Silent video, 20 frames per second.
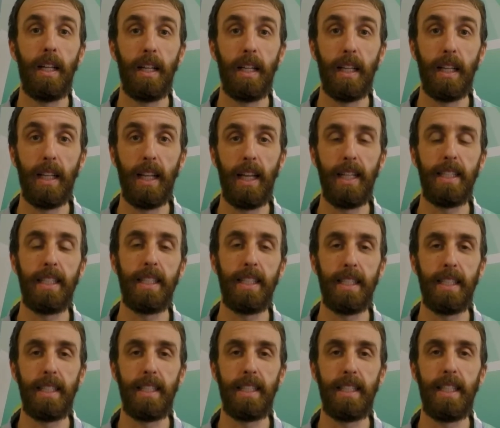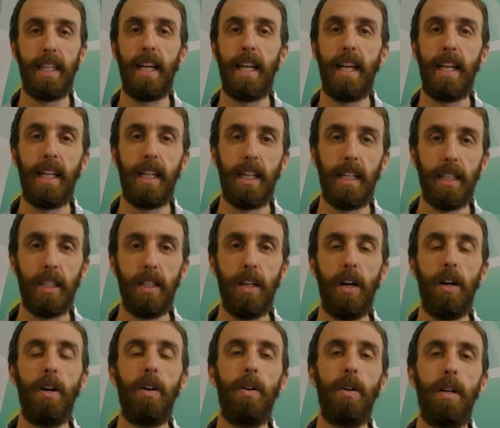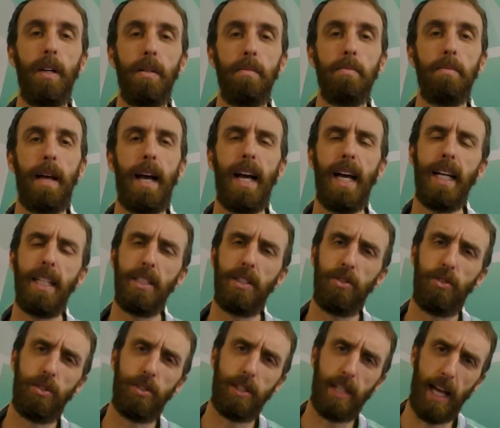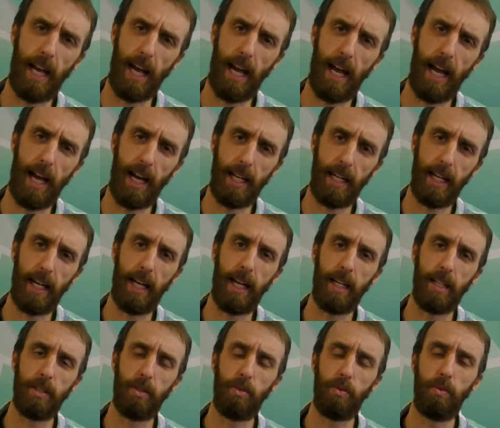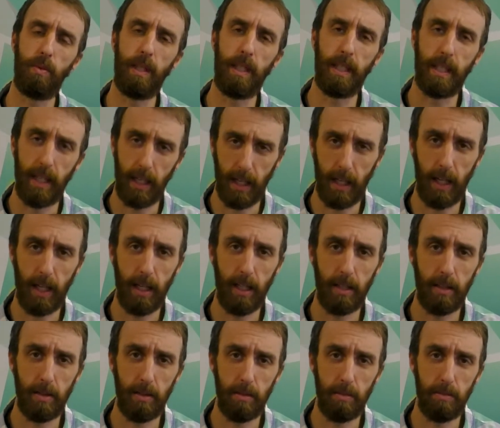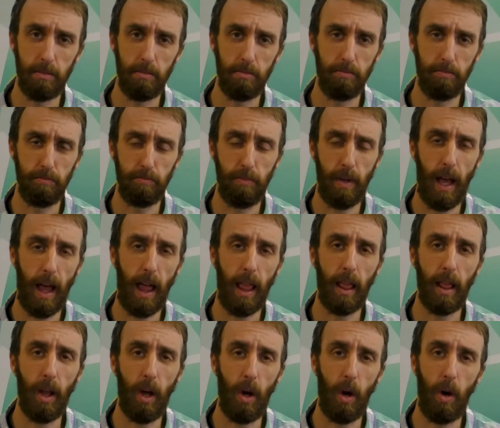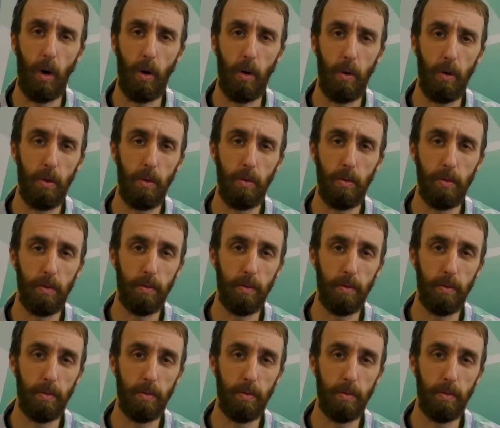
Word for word: Let's say hello as sad as we can. Hello.